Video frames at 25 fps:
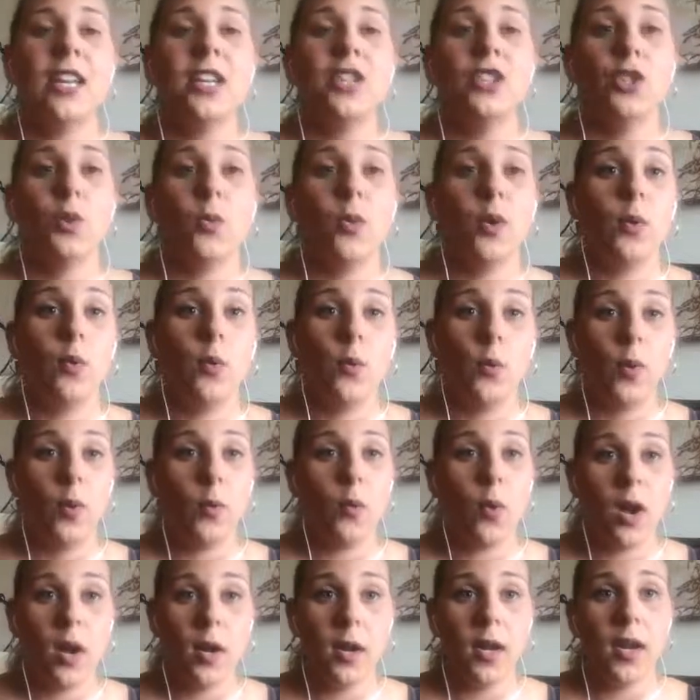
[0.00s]
So we
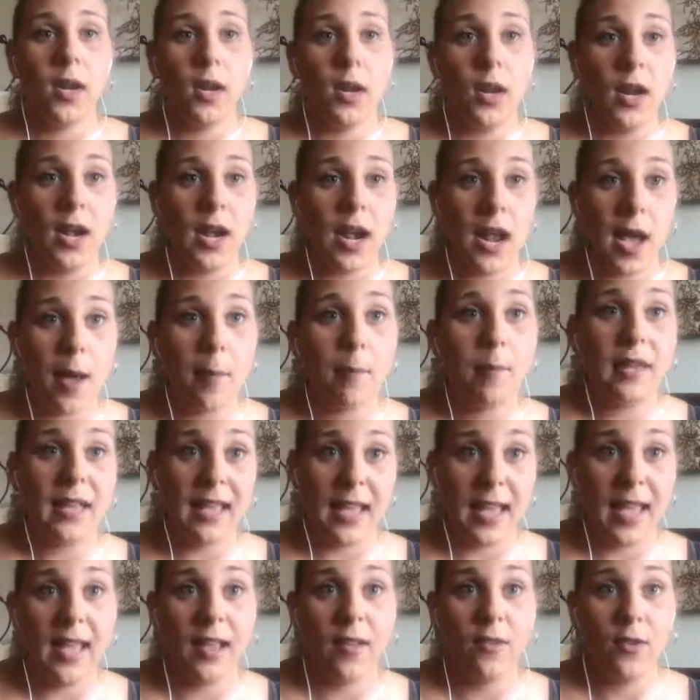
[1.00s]
want to not be
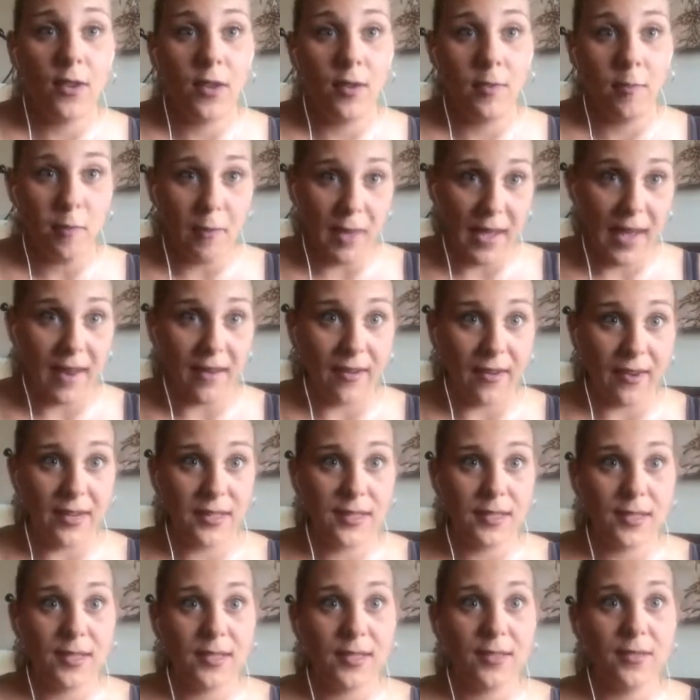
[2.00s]
angry
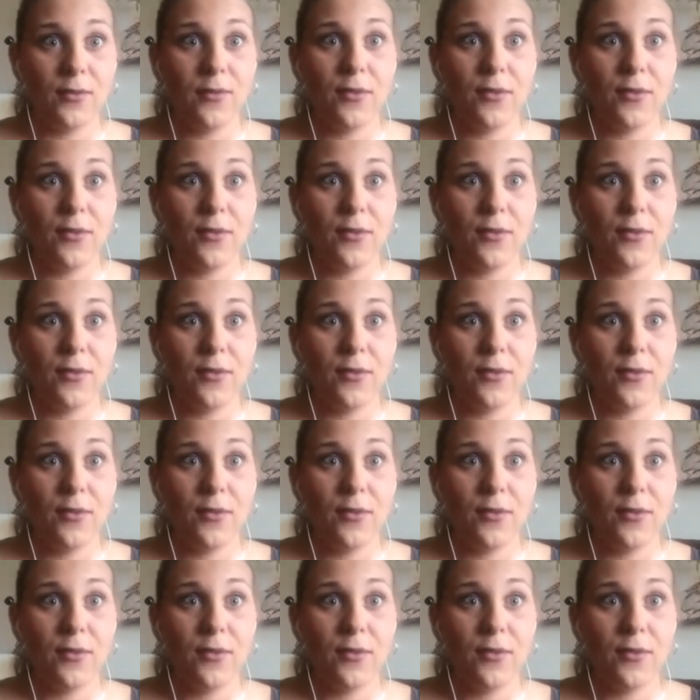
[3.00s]
parents